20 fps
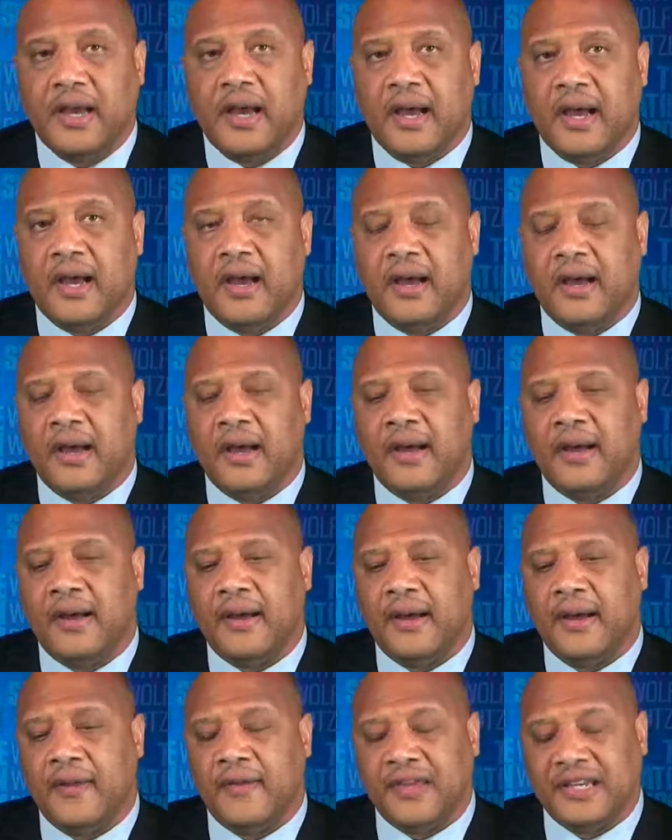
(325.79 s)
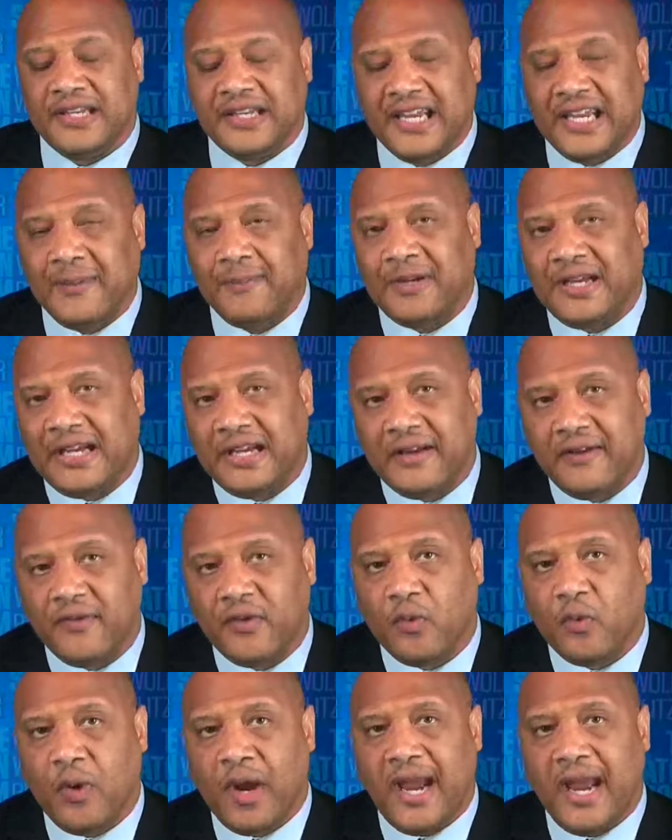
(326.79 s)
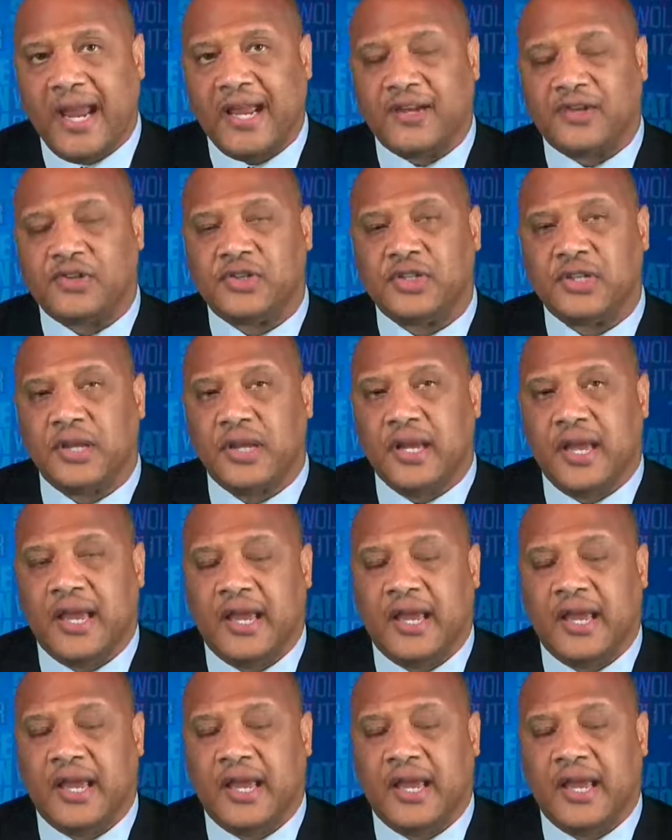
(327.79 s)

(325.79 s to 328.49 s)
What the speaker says: the deepening of the wedge